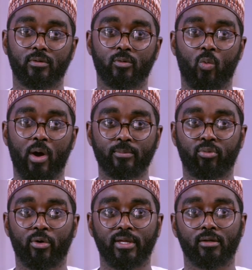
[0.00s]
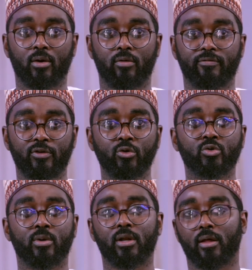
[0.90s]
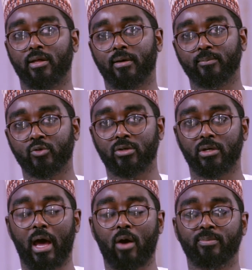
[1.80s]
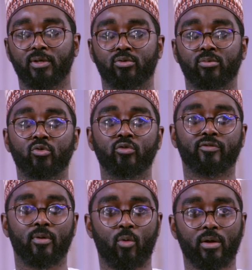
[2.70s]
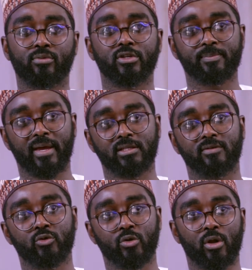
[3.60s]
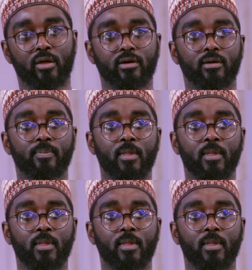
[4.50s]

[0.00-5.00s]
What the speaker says: one point of view to another, how people move from one perspective to another,